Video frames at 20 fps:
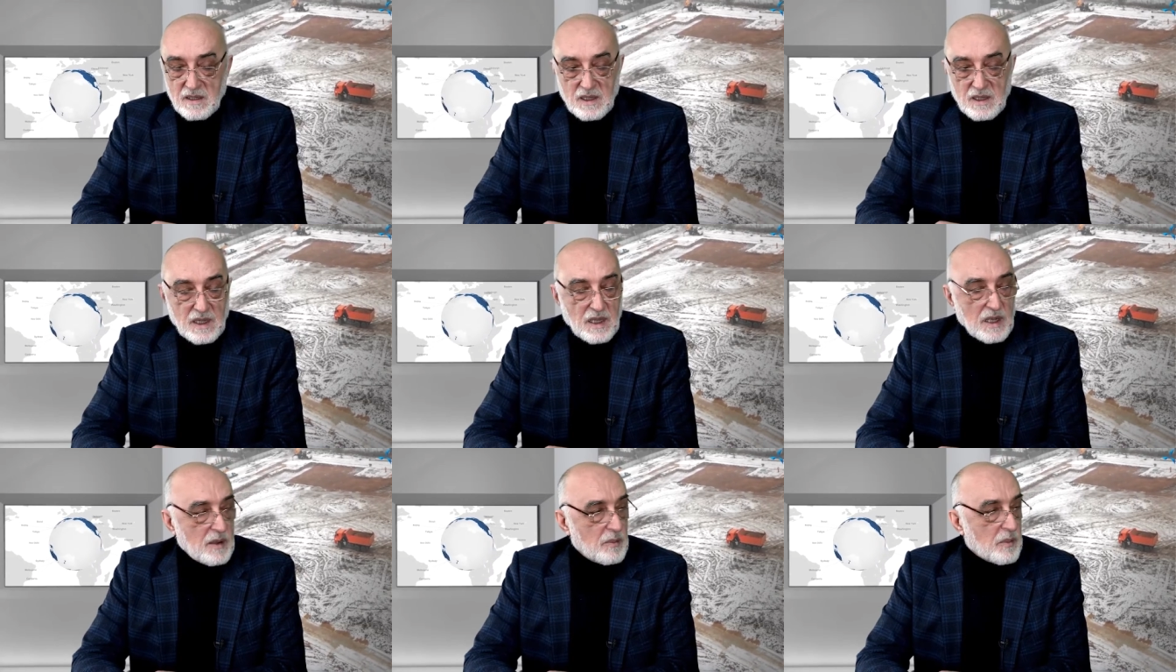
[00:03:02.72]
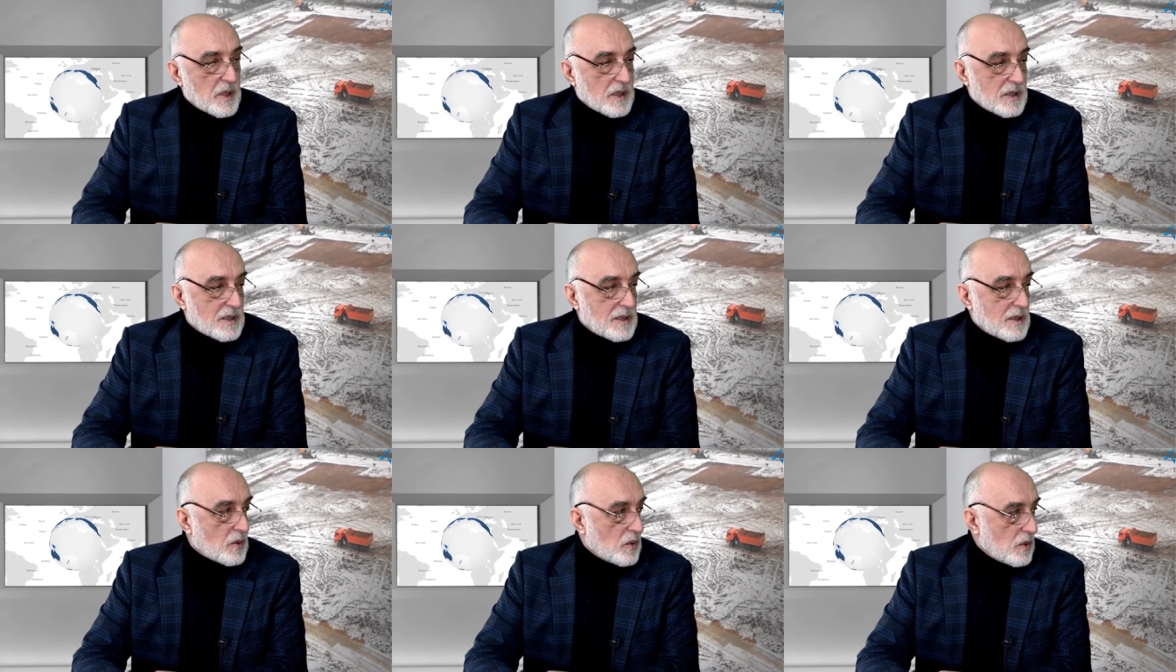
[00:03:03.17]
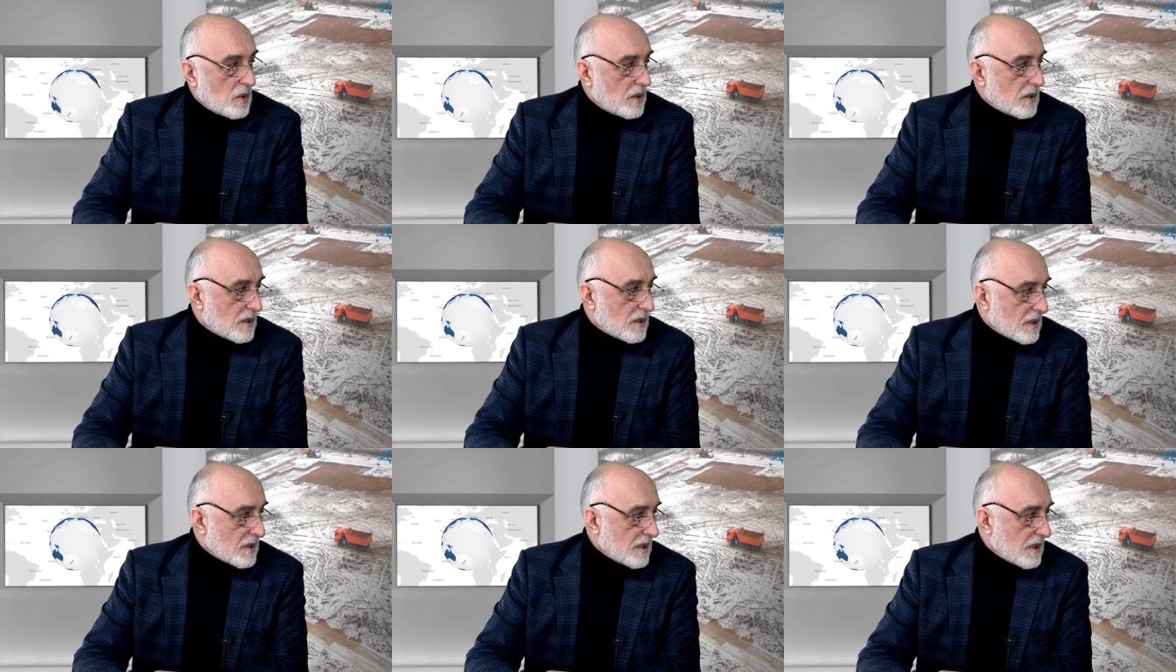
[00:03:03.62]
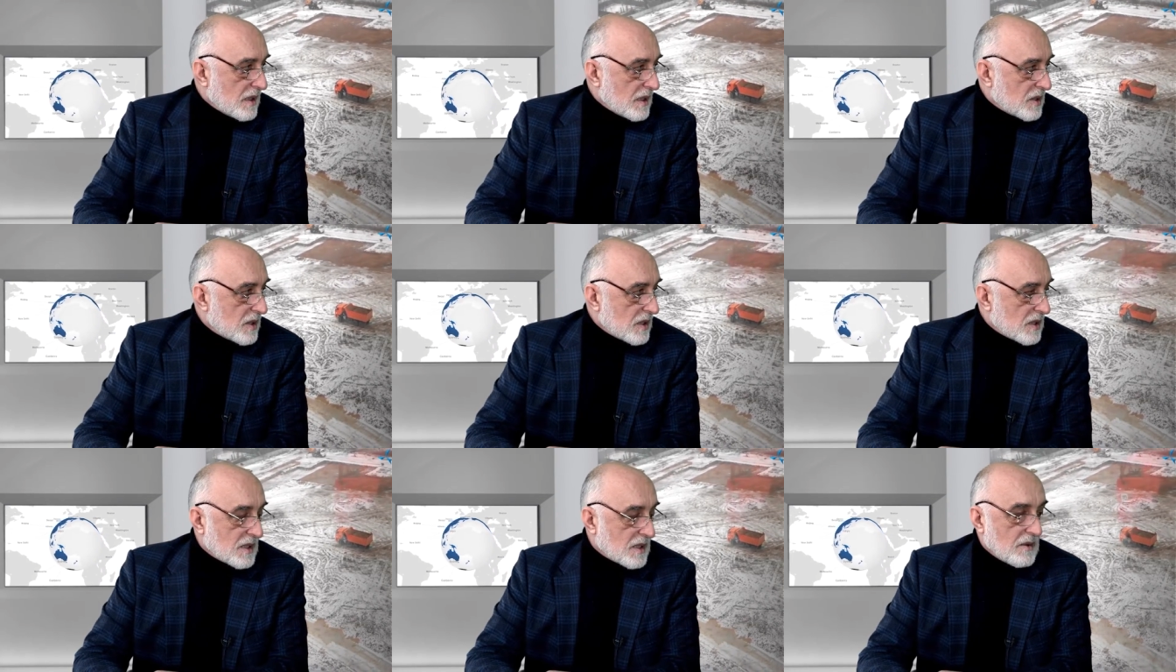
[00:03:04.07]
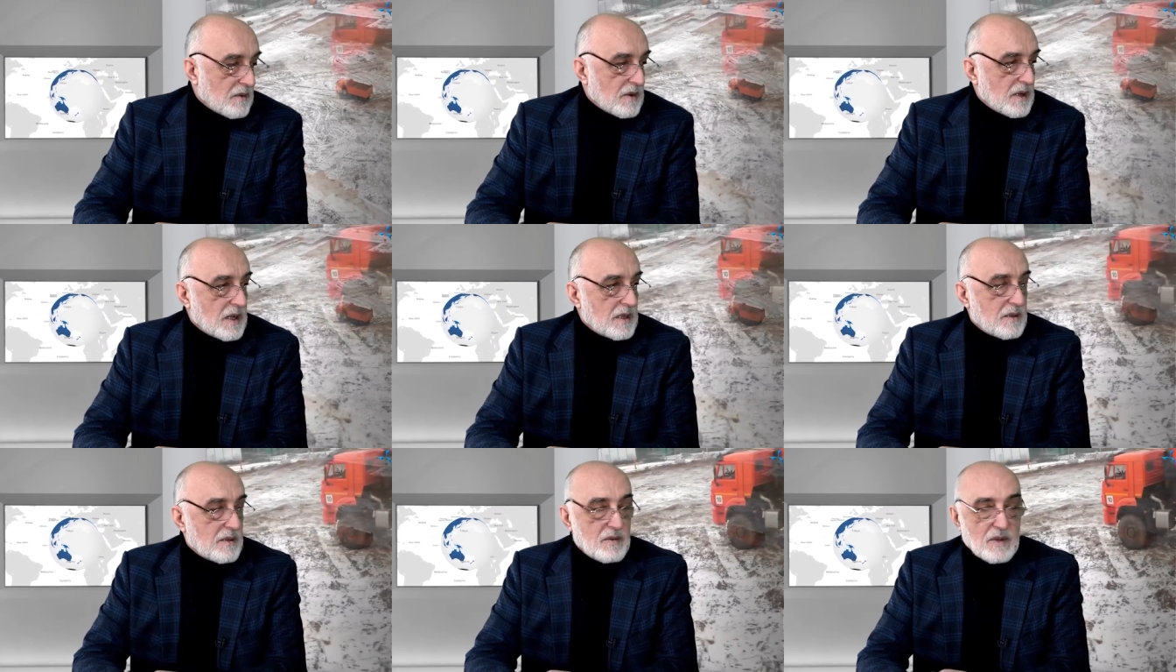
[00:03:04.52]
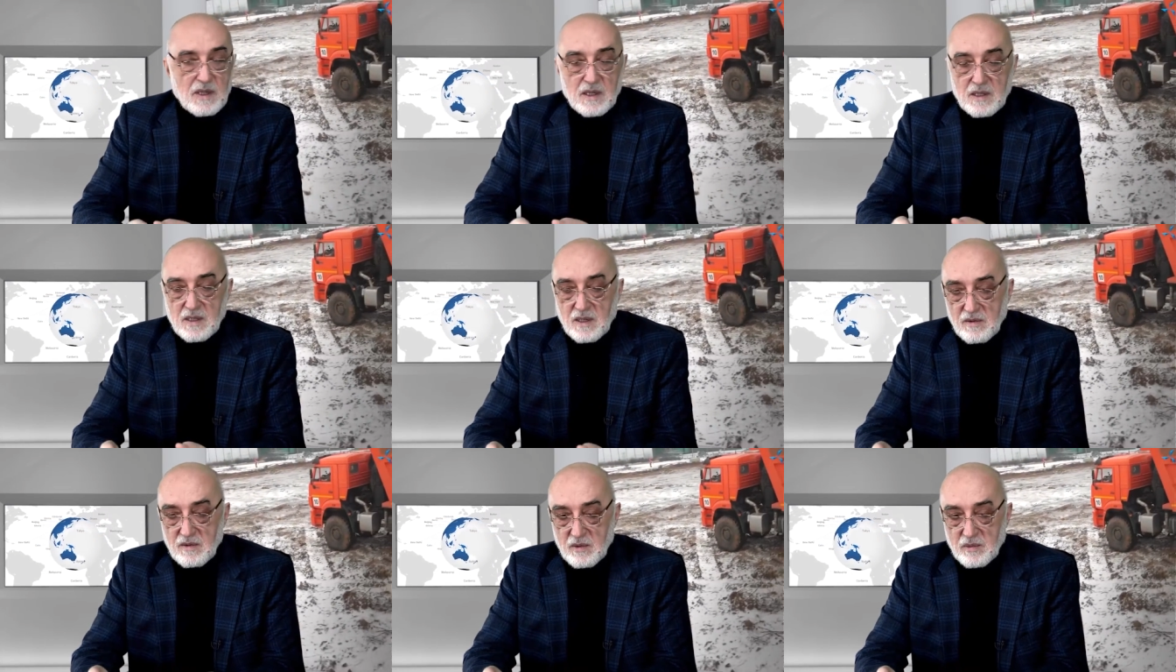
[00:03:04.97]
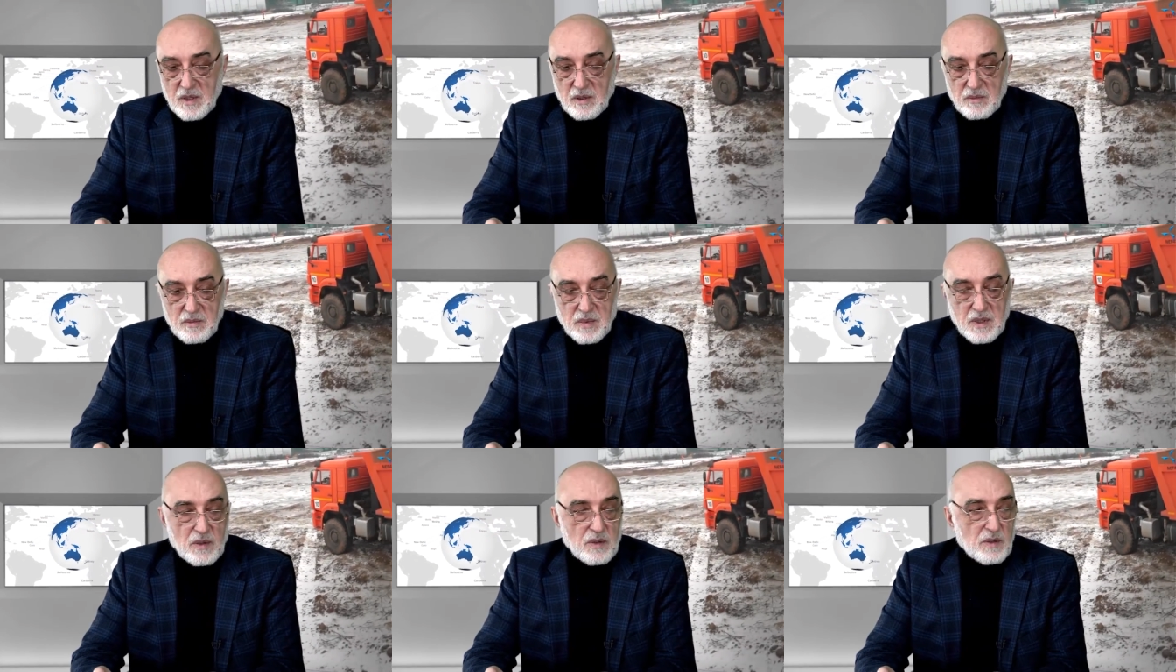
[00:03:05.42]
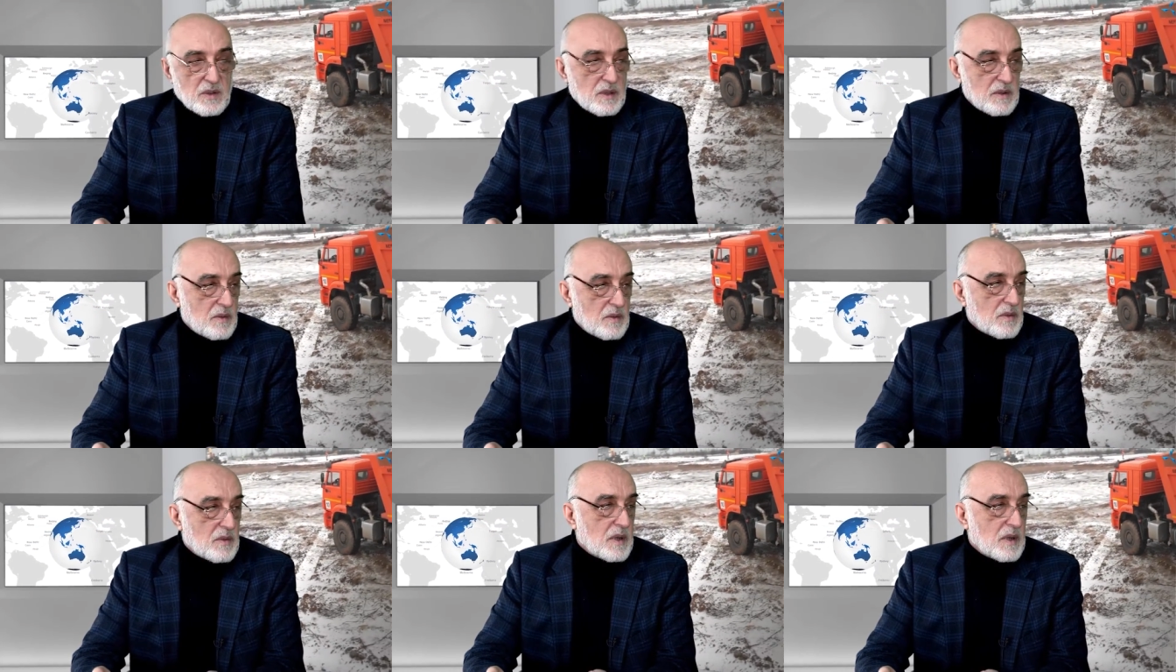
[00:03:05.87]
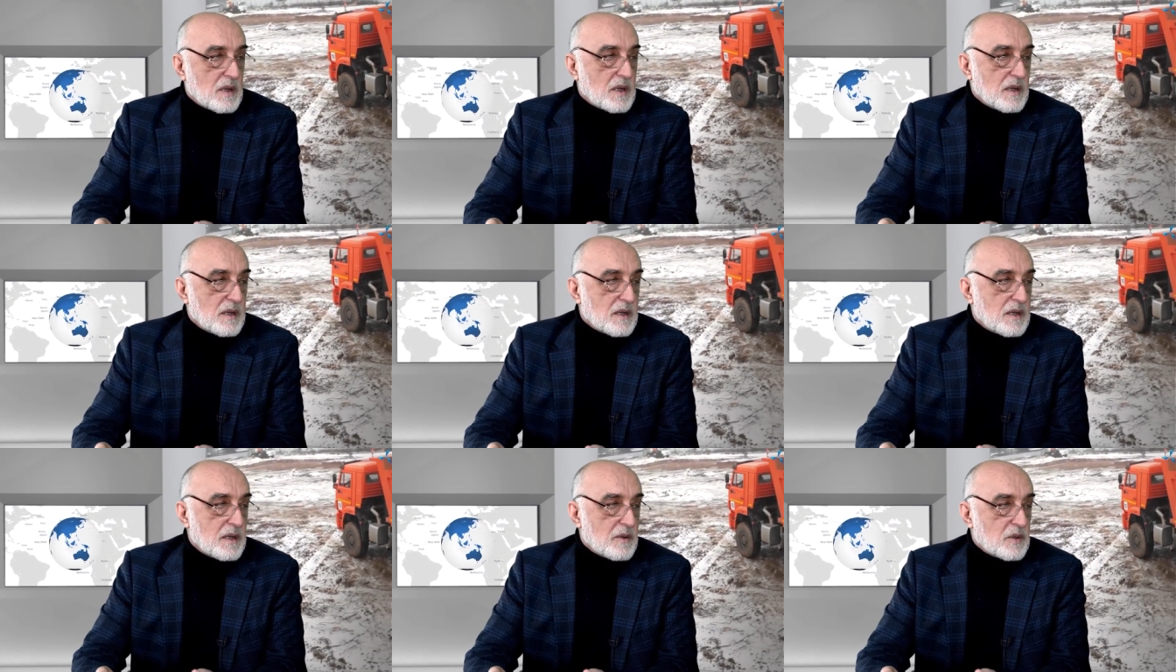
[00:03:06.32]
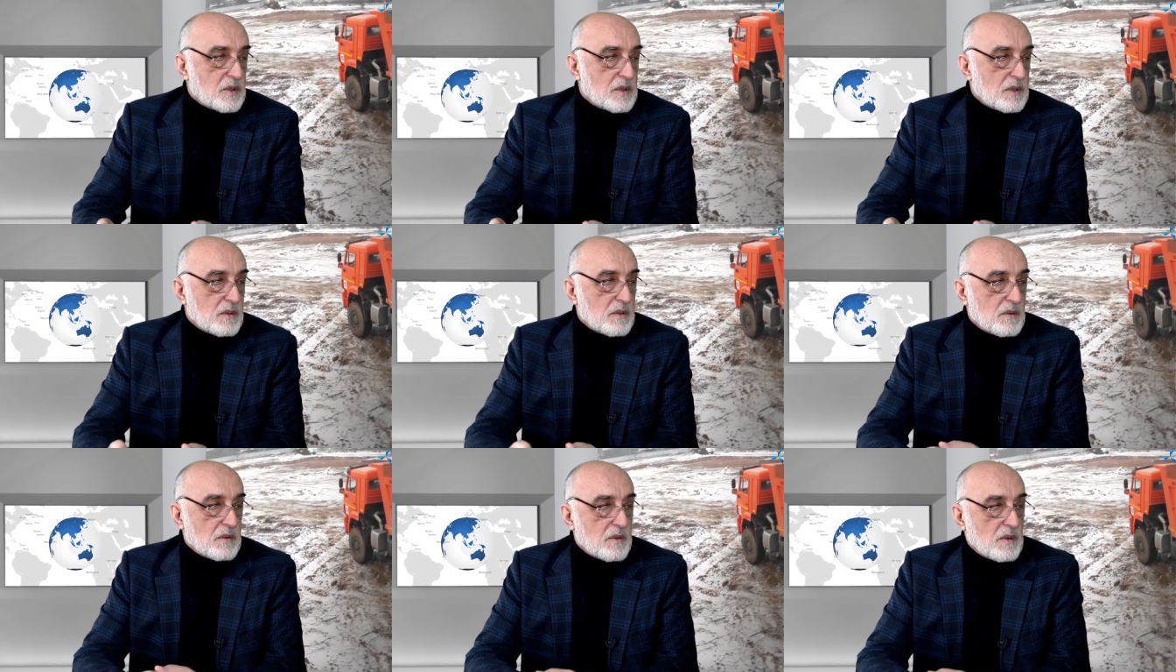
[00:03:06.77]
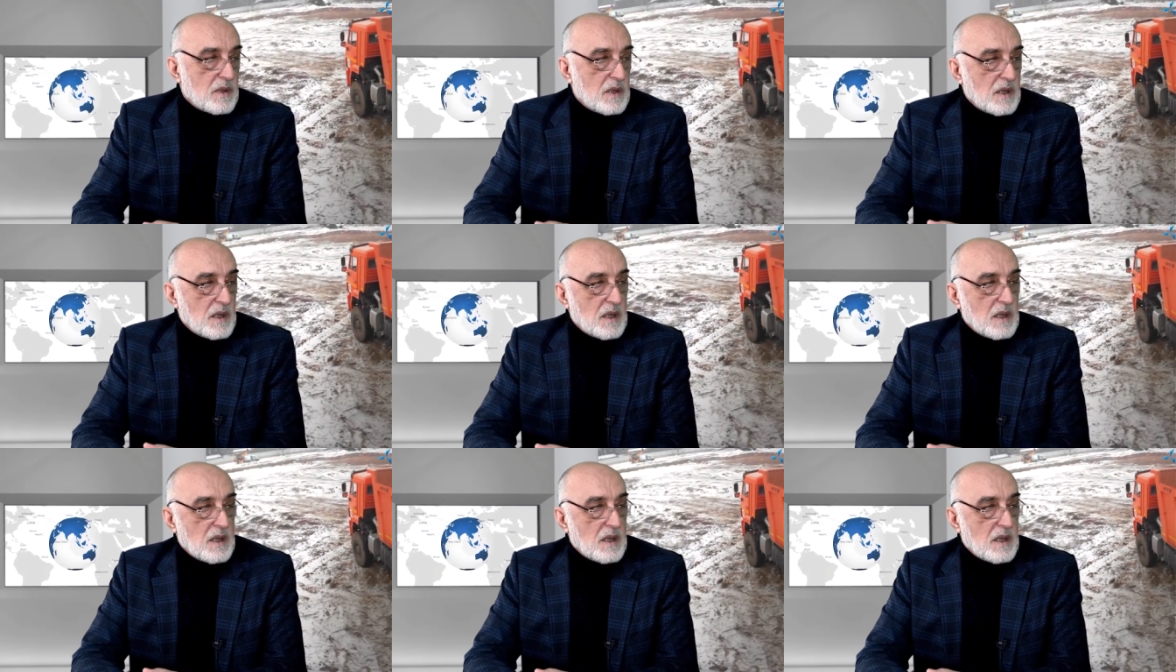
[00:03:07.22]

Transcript: You then have to draw up acts, protocols, and seal the motor anyway.